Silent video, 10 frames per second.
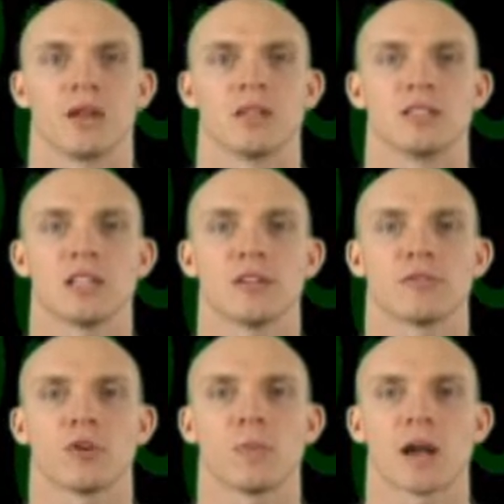Seated
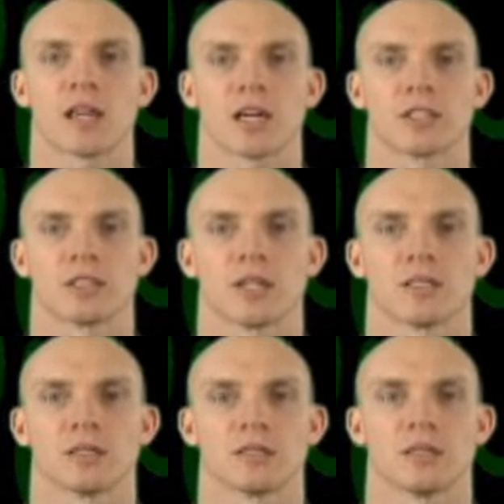full body
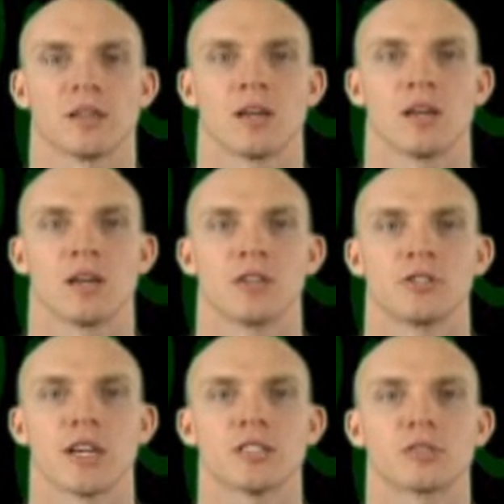exercises.
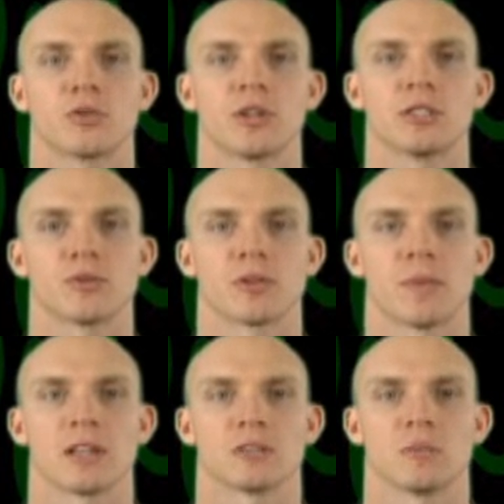Chest squeeze with the
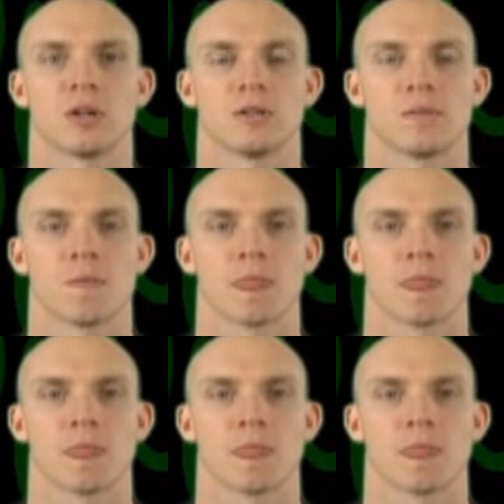medicine ball.